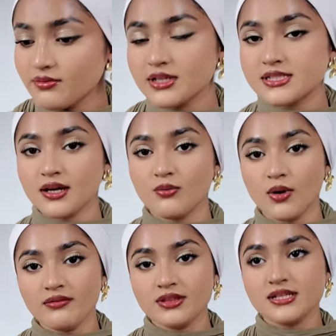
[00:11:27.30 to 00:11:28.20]
ready. I'm
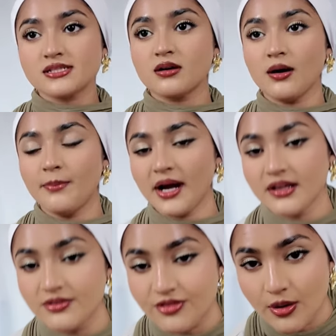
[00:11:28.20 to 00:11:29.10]
wearing this abaya
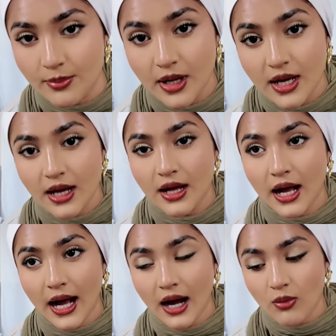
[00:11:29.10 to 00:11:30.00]
from
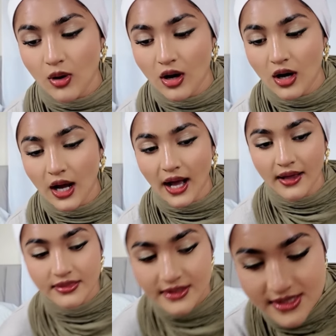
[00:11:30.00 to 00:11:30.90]
Hawa
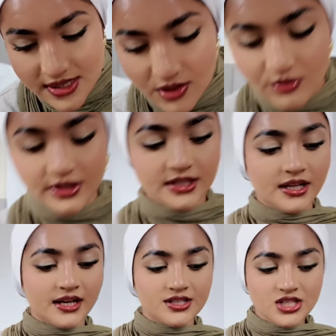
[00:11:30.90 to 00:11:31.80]
and this green
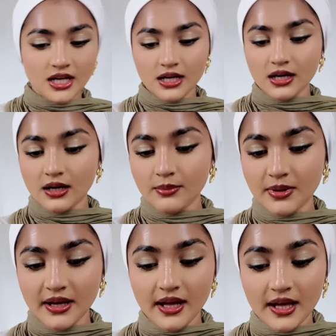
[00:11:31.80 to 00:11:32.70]
hijab.
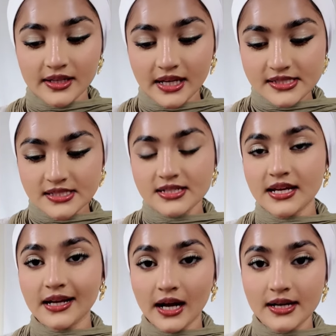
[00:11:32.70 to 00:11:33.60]
Yesterday,
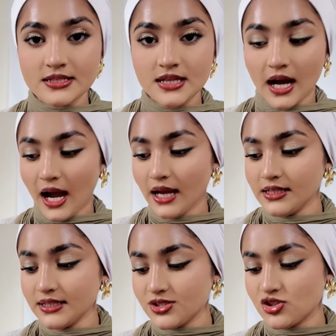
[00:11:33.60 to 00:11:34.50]
guys, I
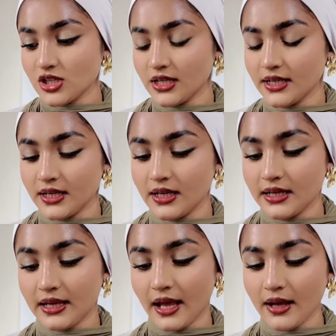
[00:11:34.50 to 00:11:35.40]
literally
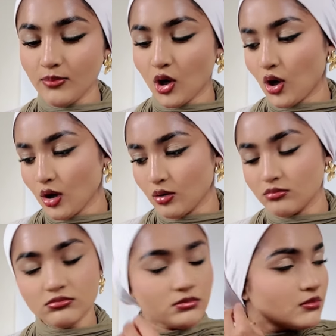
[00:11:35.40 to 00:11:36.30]
came
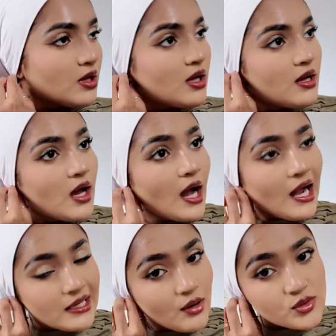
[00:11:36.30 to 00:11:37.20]
home
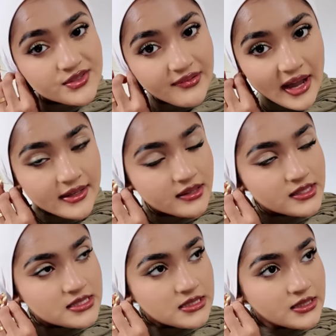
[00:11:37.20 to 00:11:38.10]
and I was fighting the
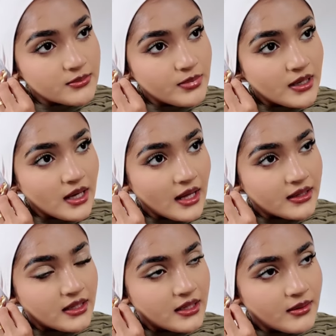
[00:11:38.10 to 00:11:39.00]
sleep, and
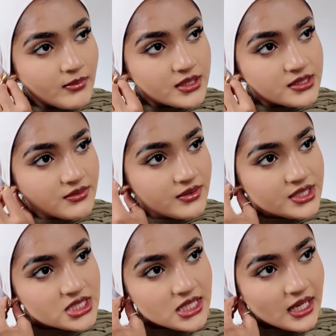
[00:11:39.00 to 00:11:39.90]
then it must have
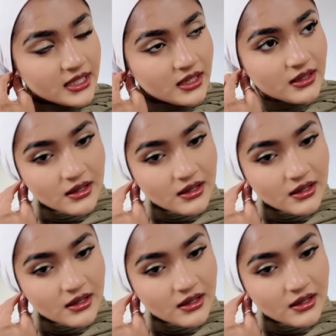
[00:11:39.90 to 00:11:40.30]
reached like